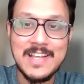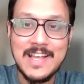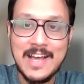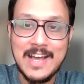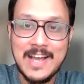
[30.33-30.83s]

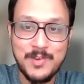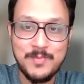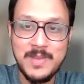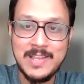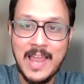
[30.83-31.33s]
I'll
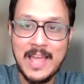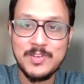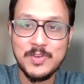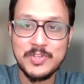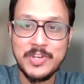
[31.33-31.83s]
be glad
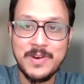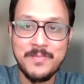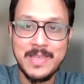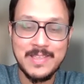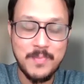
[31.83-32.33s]
to share
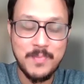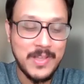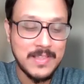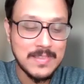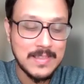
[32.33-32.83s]
my
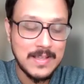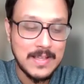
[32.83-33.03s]
experience.